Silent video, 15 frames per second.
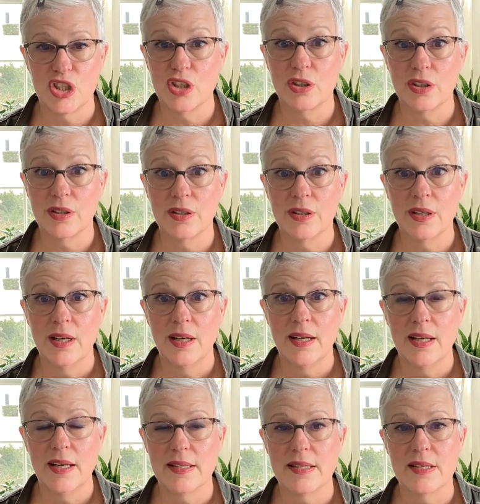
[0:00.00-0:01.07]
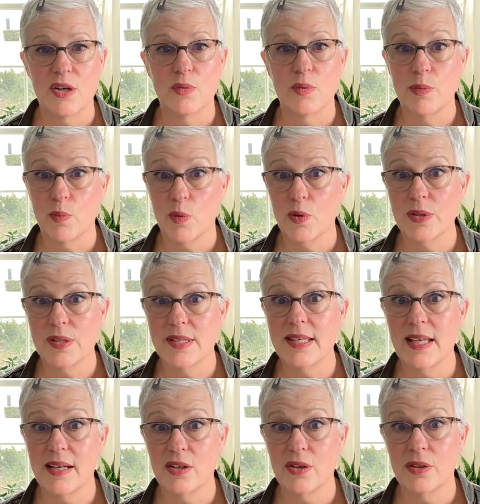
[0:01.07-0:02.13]
sugar, it's our reward
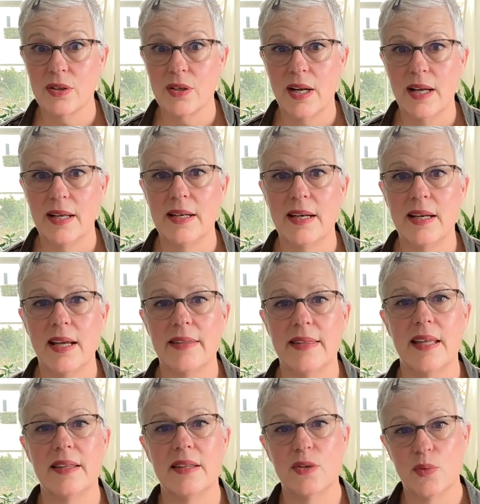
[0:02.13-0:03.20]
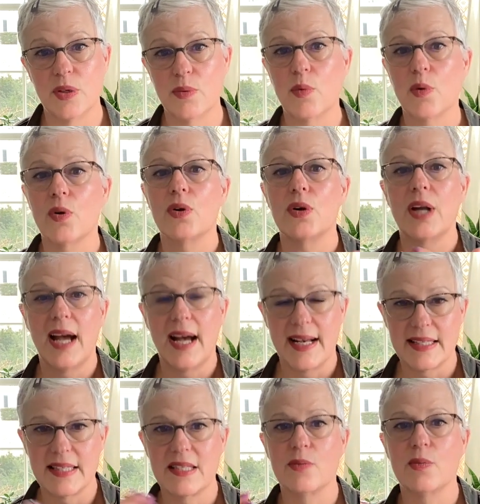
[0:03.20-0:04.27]
center, and then the reward
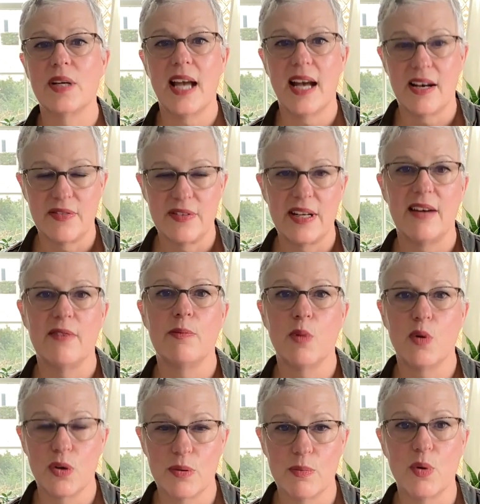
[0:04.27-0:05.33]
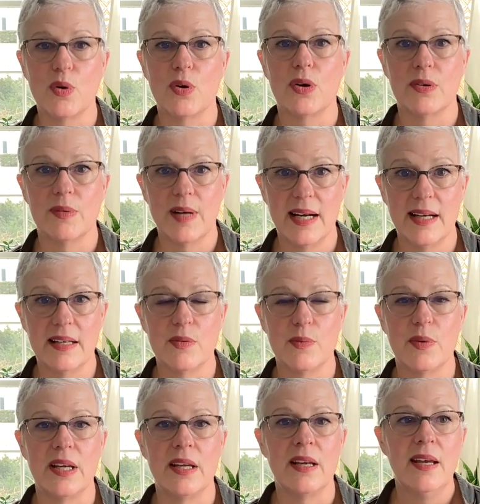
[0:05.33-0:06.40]
we have to have more and more, right?
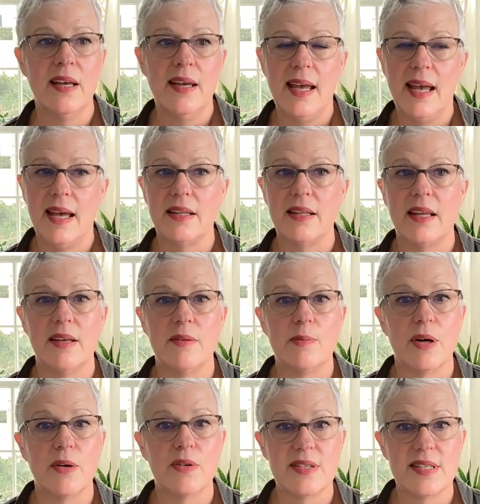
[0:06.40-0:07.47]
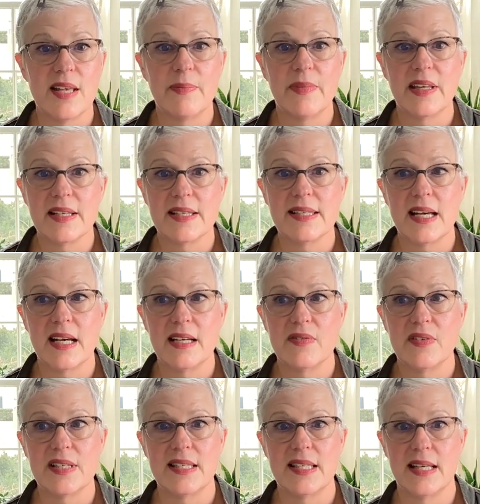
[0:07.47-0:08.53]
But something inside
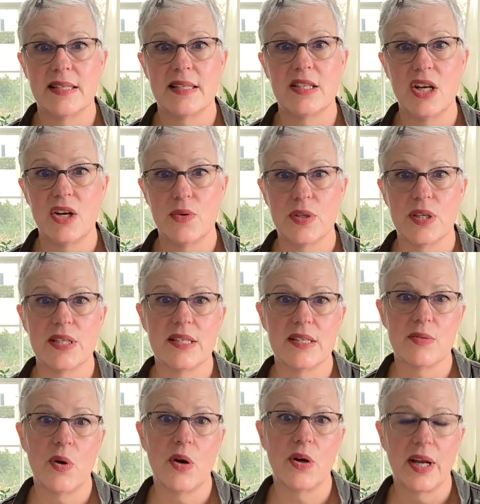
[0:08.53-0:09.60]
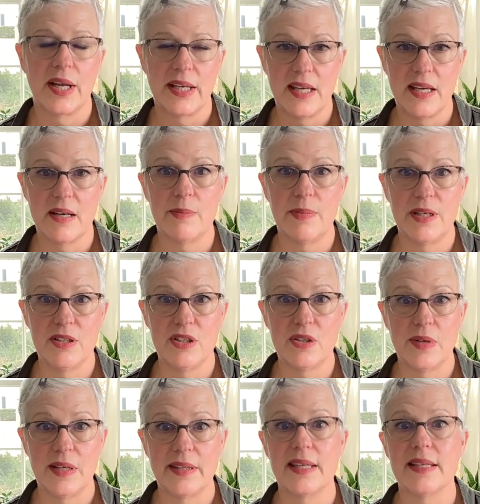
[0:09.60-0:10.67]
of us says, no, this is wrong, I can't be
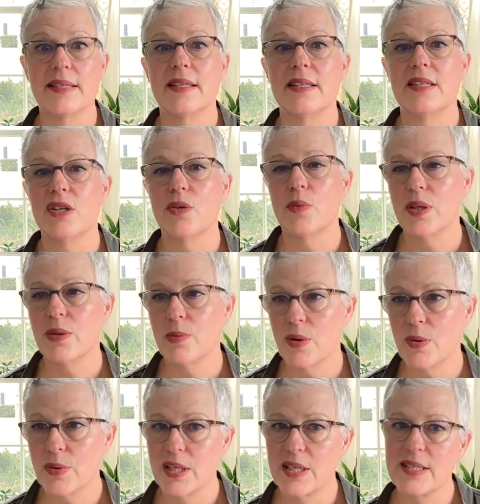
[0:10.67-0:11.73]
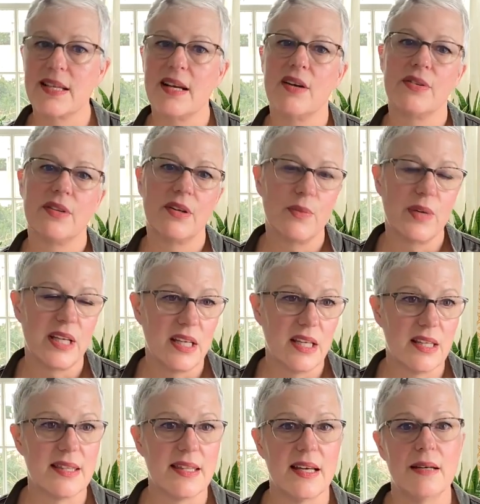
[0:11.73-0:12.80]
doing this. And so we throw things out and then we
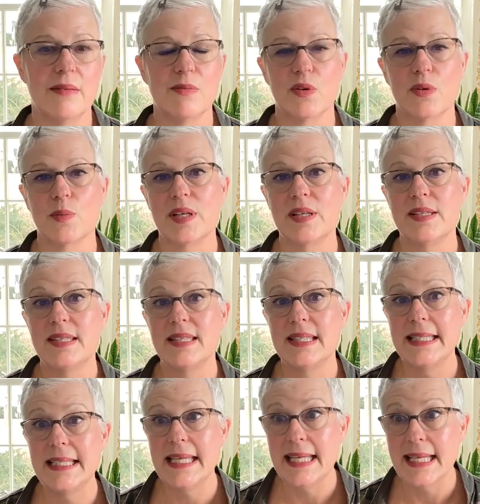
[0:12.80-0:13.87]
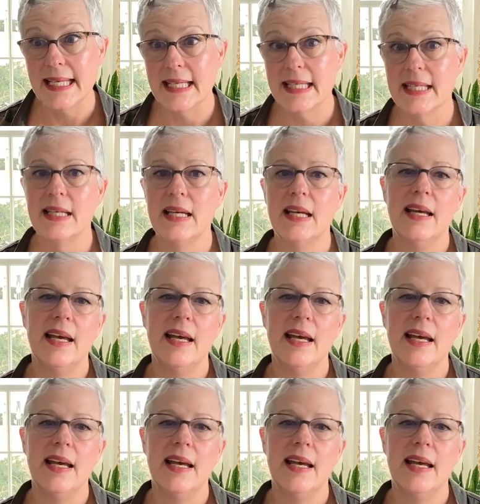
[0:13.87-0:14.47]
eat them, or we sneak,